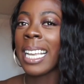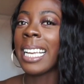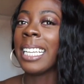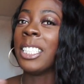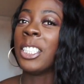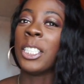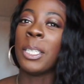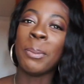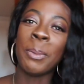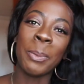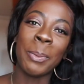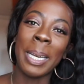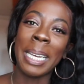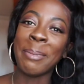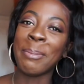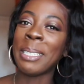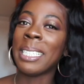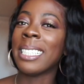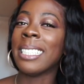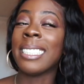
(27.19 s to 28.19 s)
and shipped away,
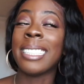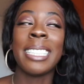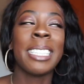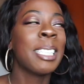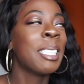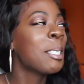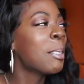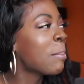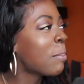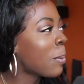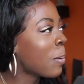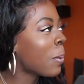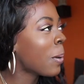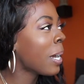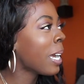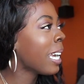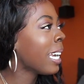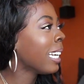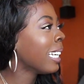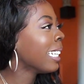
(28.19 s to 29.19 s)
because at this
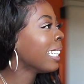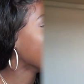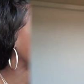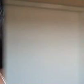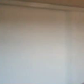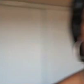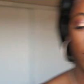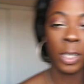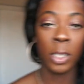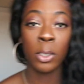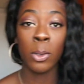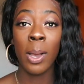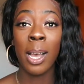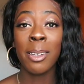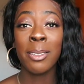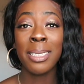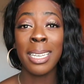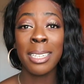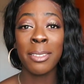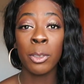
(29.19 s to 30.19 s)
point, so
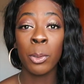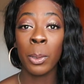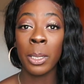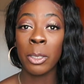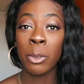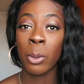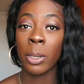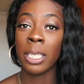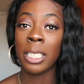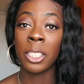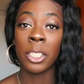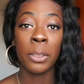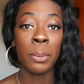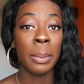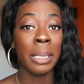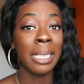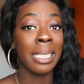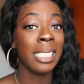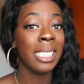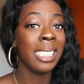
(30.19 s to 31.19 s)
outside of 2020 just
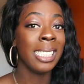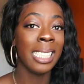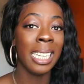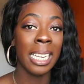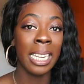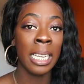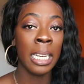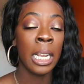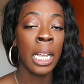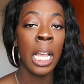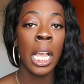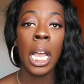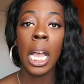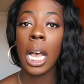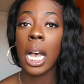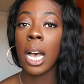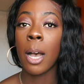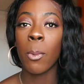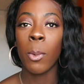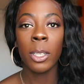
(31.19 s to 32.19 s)
being shit,
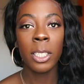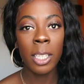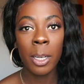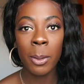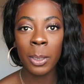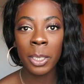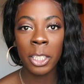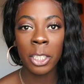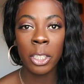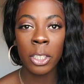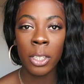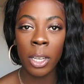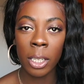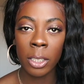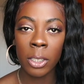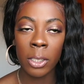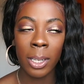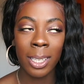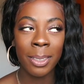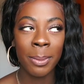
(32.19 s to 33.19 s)
I want to come on here and talk
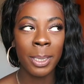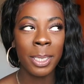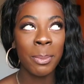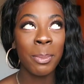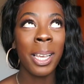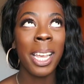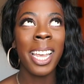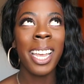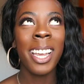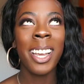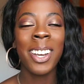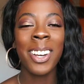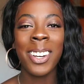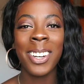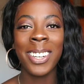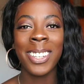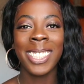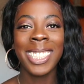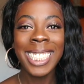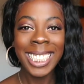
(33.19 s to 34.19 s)
to you guys about some
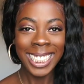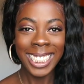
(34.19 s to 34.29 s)
hair.